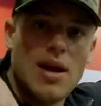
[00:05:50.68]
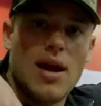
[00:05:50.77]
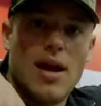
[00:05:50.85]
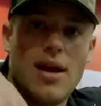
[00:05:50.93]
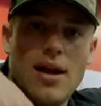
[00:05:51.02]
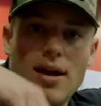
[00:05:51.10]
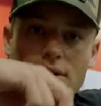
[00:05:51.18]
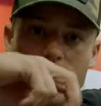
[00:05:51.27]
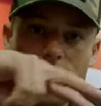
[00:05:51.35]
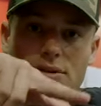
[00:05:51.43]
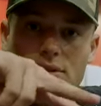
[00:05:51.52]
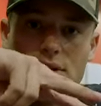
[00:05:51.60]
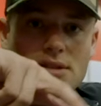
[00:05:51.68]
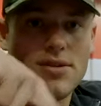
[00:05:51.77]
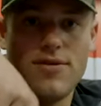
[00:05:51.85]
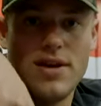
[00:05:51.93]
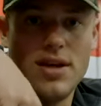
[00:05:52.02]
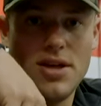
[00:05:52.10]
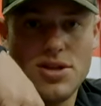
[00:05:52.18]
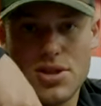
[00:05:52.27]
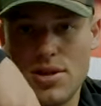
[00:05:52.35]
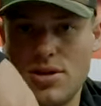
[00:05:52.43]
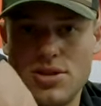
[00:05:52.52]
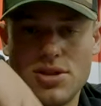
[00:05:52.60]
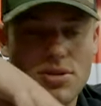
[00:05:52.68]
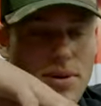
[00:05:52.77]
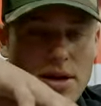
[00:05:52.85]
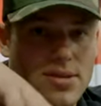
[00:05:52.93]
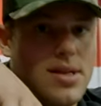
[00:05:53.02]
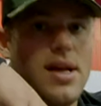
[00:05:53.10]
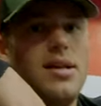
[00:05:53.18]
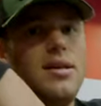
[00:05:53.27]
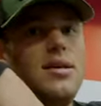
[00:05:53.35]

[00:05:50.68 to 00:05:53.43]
and I do two sets of each, just about 10